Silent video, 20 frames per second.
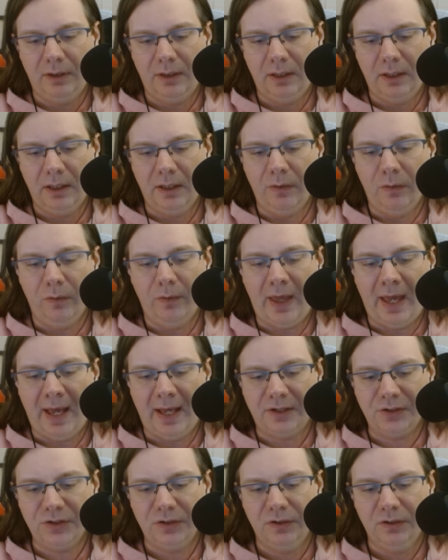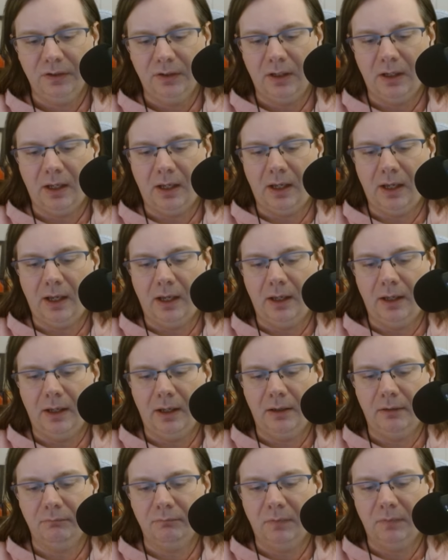In that,
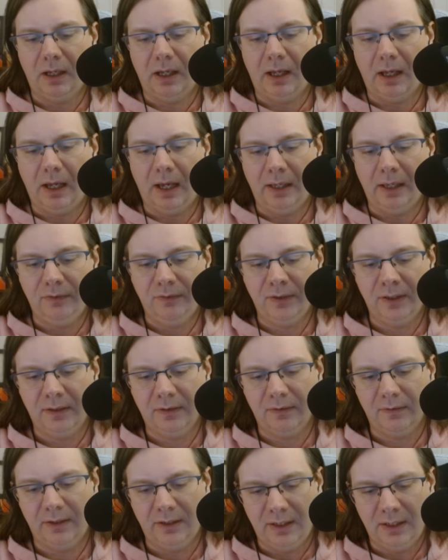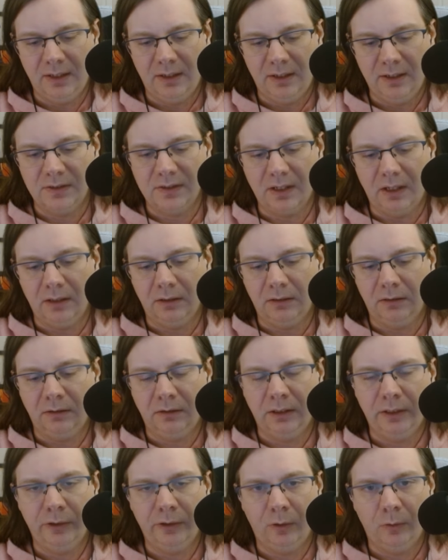I think that it is a
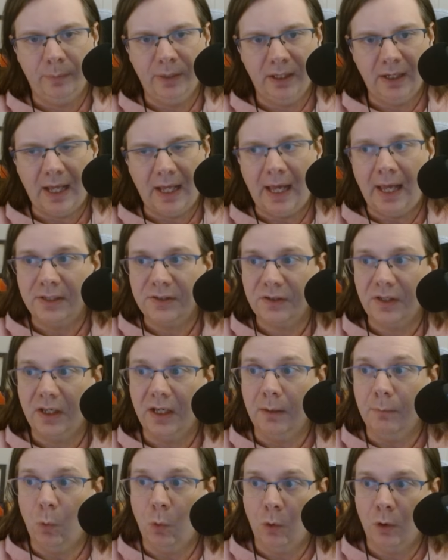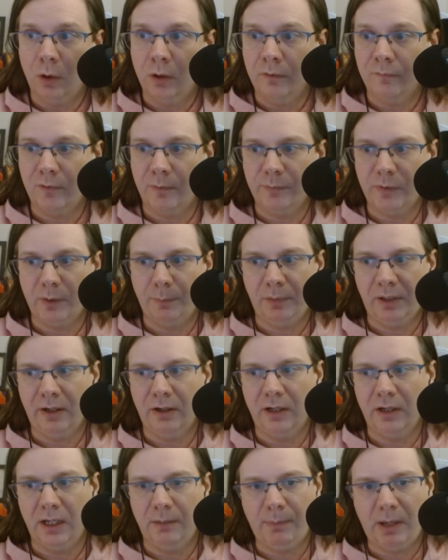little bit asking more from the
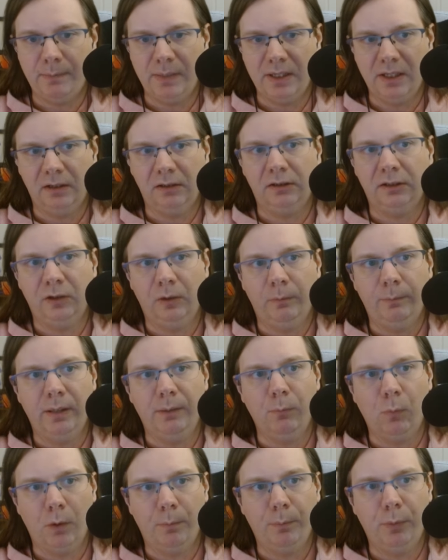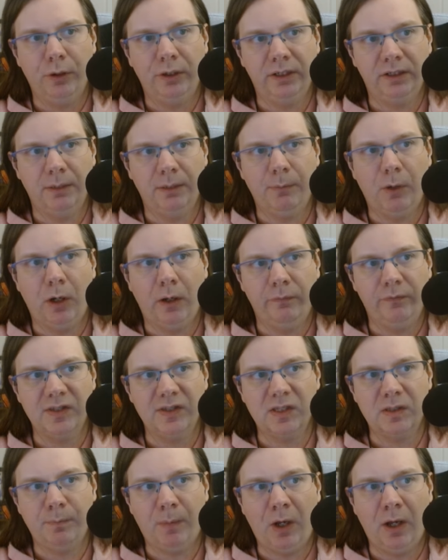player. It might be a little bit more putting them on the
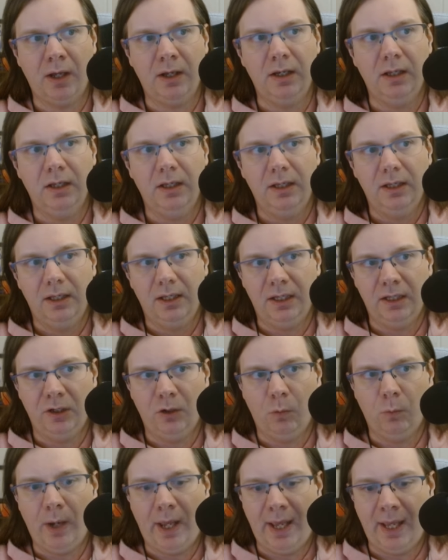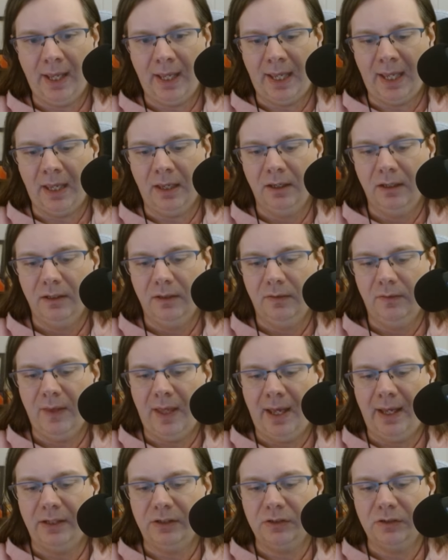spot in a way
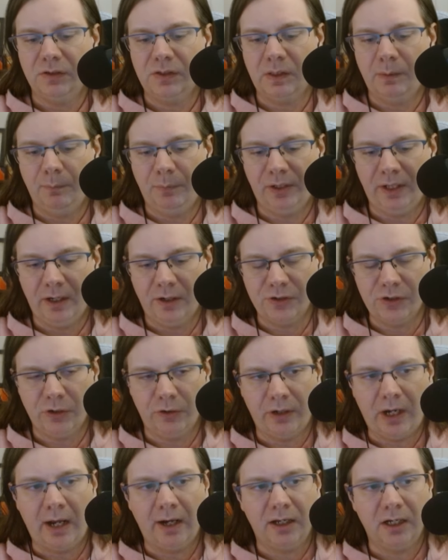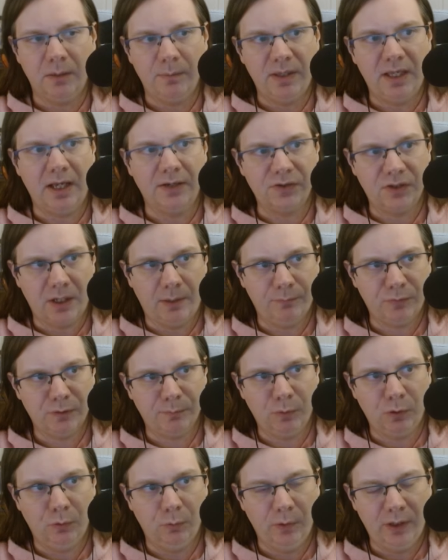that some players are not going to be as
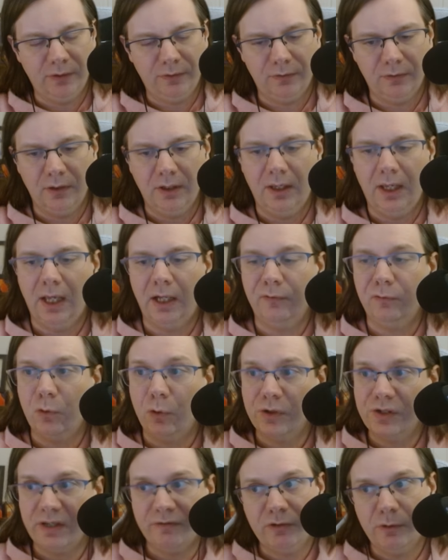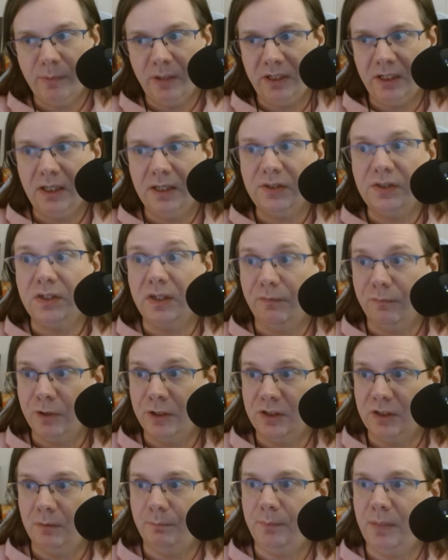comfortable with. And of course, everybody is
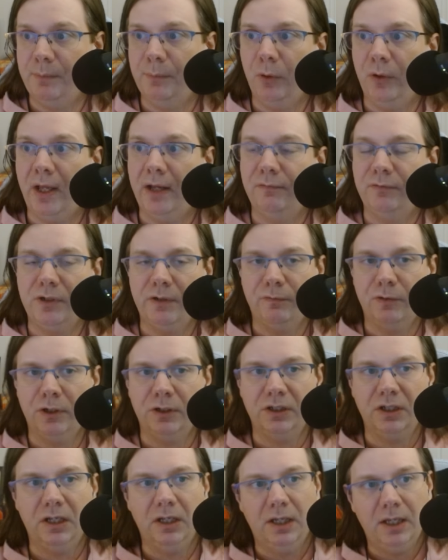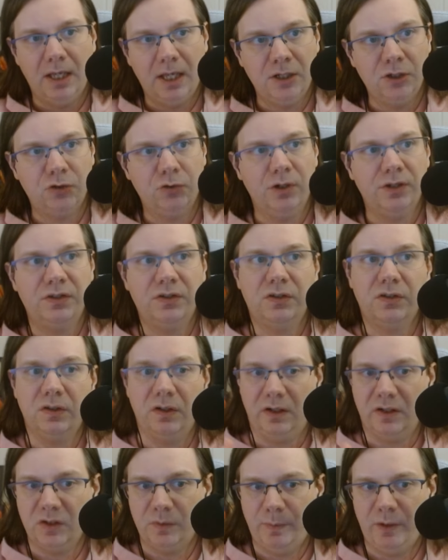different and people have different interests and
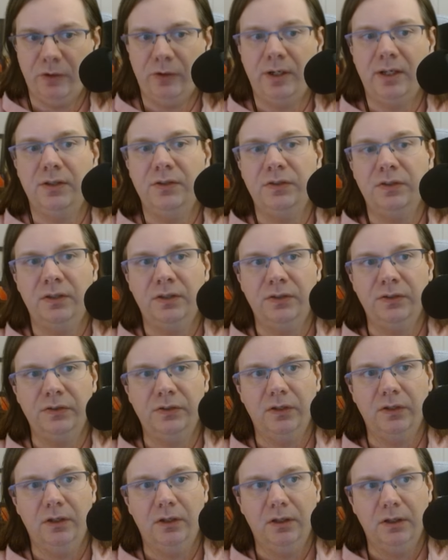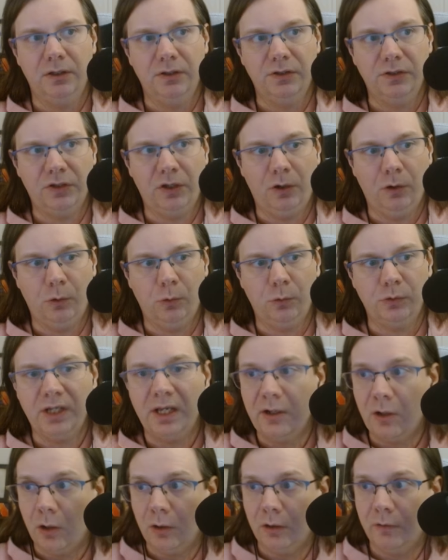experiences. So
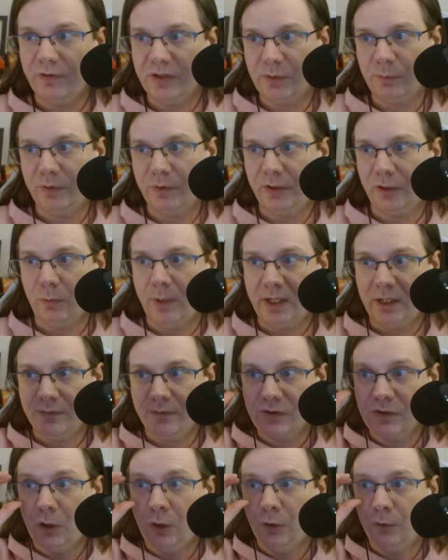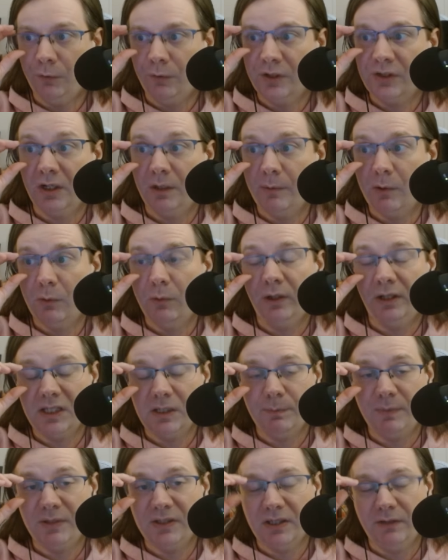take all of this with a grain of salt. It's going to be really
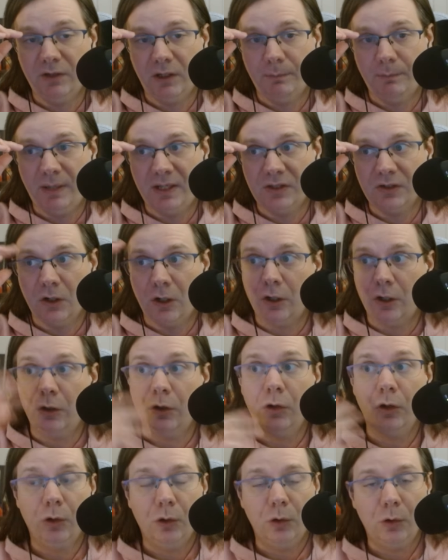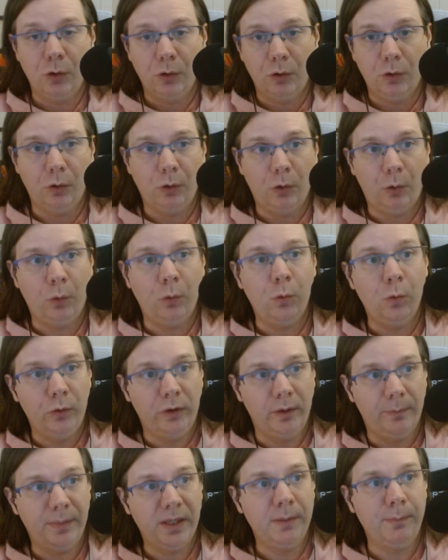specific based on who
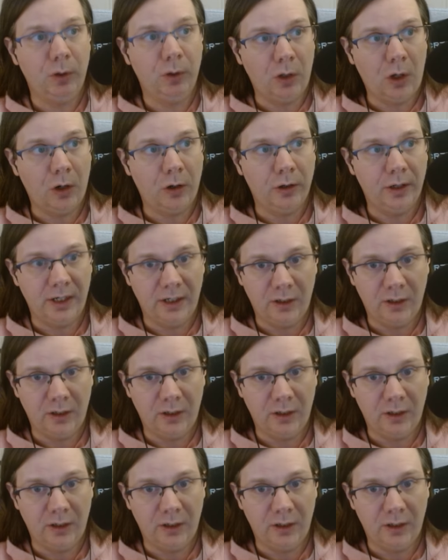the people are in